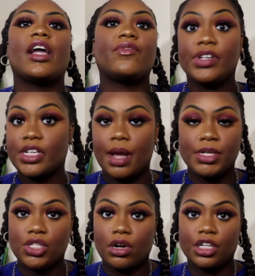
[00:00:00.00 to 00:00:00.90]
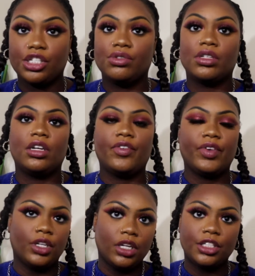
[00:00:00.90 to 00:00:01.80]
Every time we saw her, she was in a
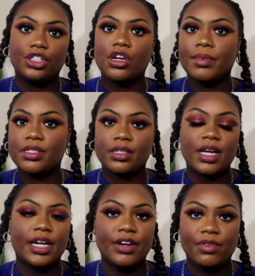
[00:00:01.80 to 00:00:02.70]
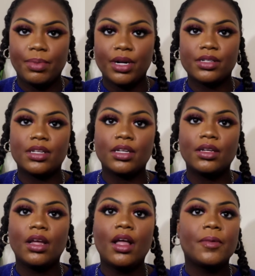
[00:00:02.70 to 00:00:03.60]
different look. She almost looked like a different person.